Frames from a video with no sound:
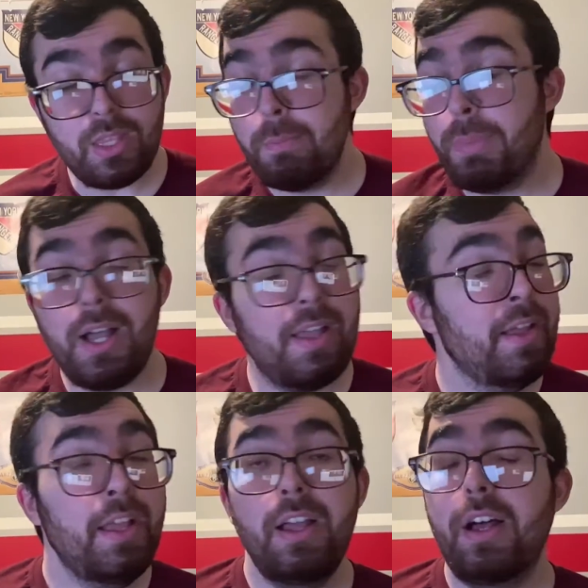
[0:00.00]
But
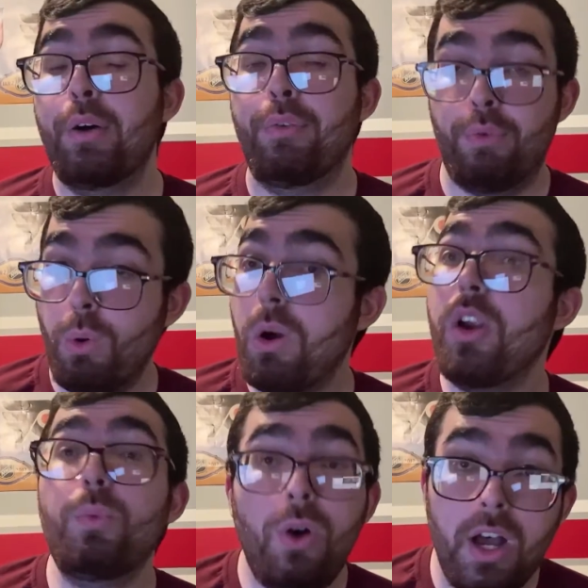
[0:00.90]
a four
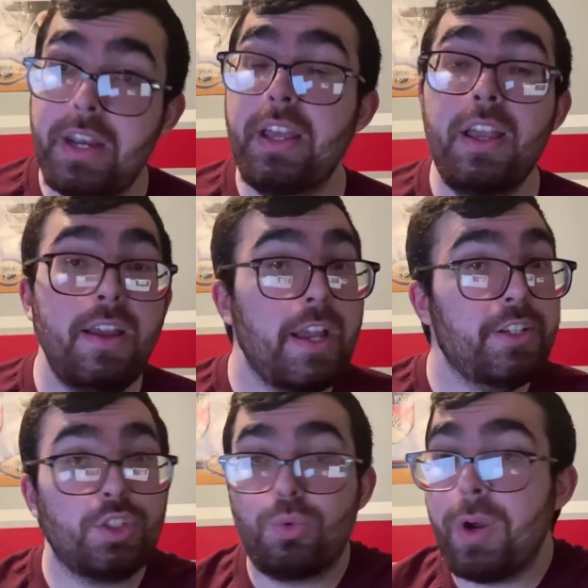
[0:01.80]
on one, and
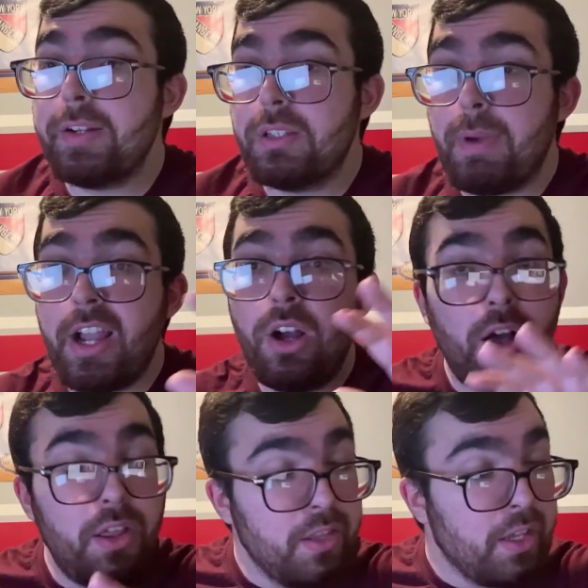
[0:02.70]
just granted by
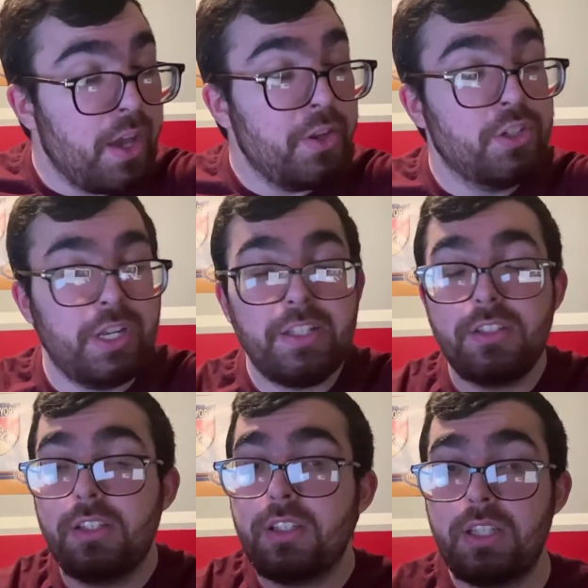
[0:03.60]
all the other chances
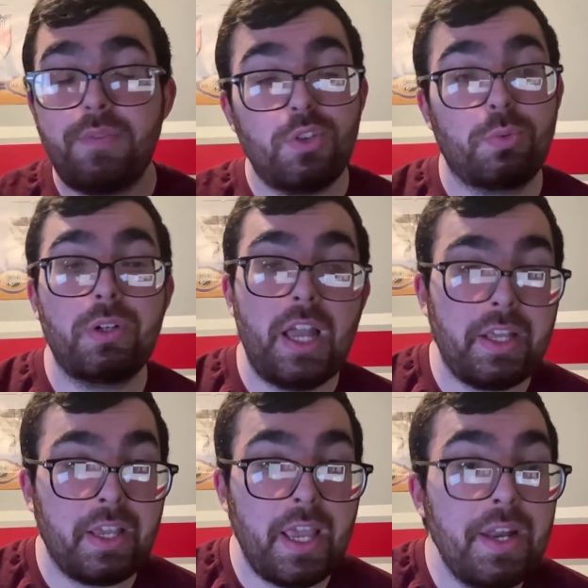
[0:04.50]
that the Devils were
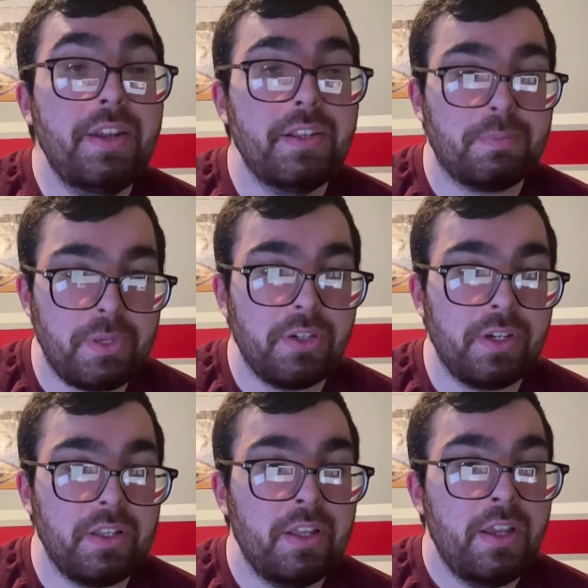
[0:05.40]
getting in this
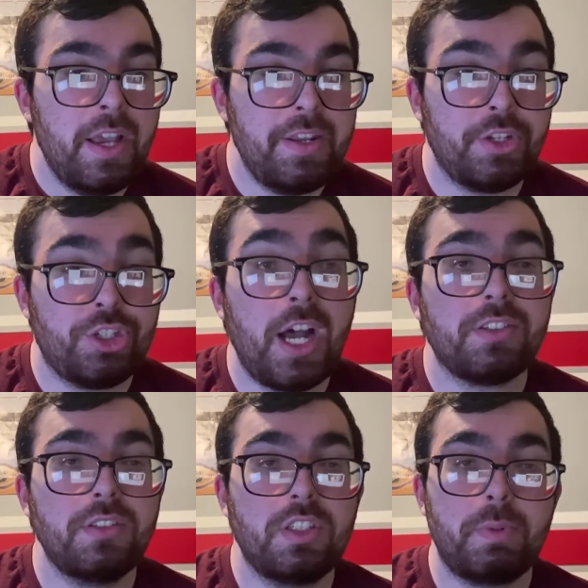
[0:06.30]
period. And the
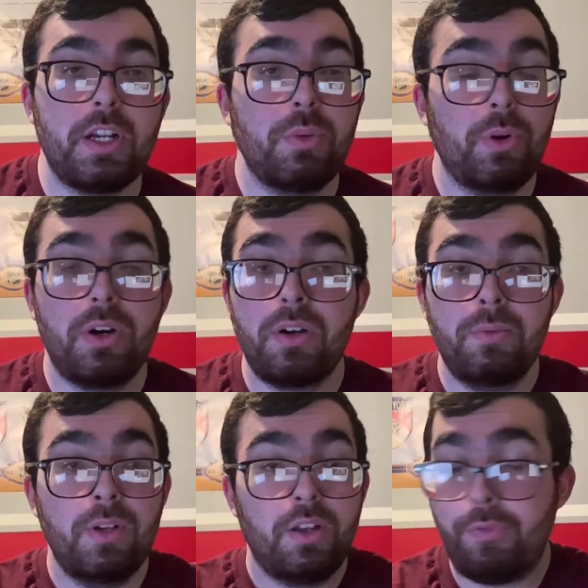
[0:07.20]
shots in this period
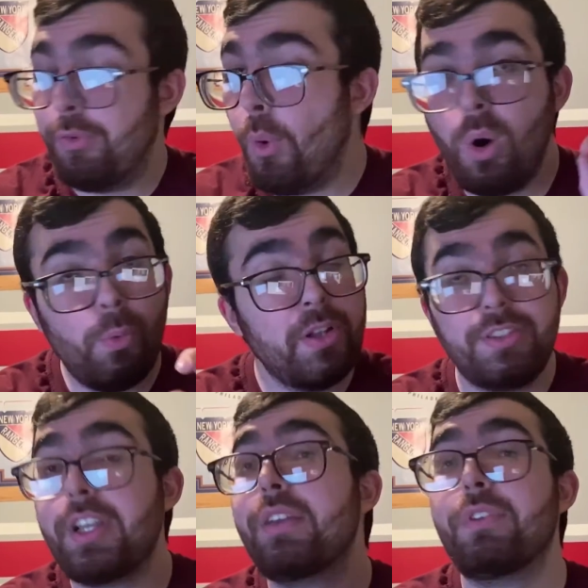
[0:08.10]
were four once
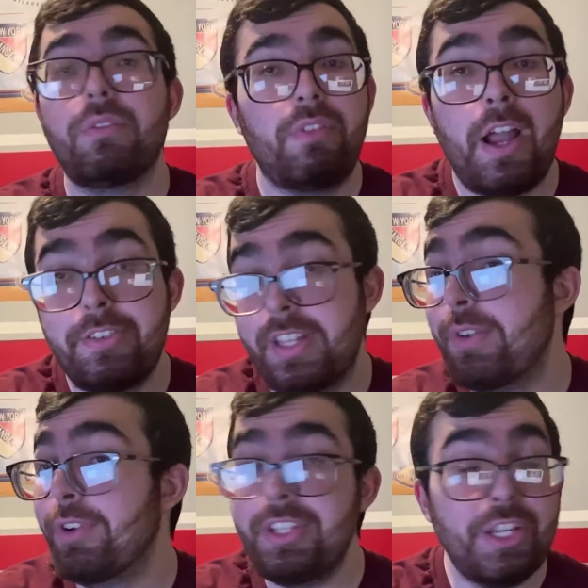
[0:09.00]
again for the Flyers. They
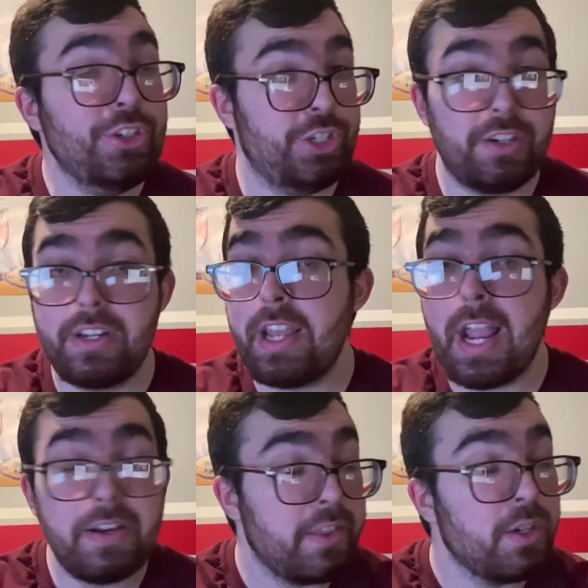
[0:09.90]
really didn't generate
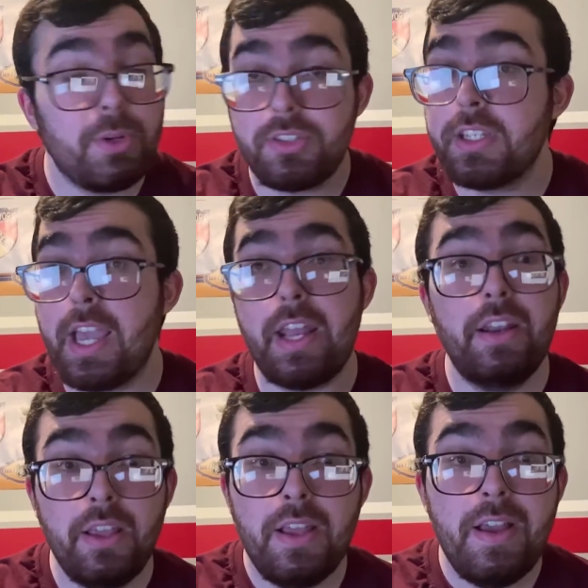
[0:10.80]
anything once again.
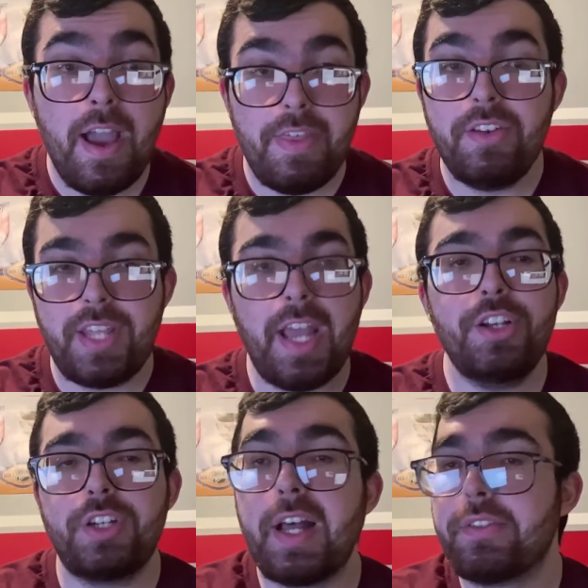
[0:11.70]
And then 10
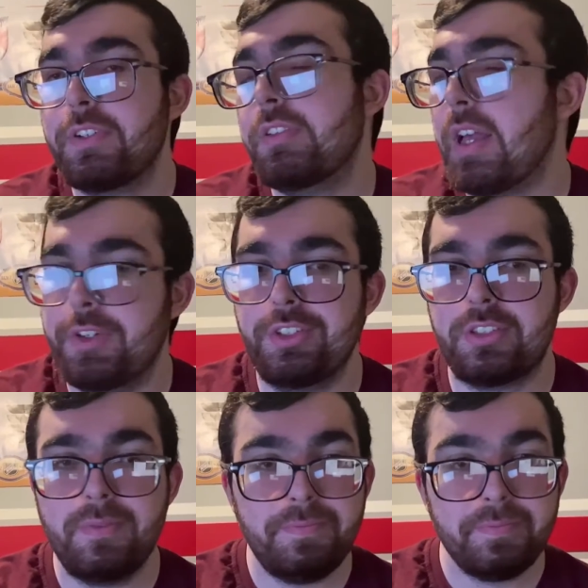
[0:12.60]
shots for the Devils.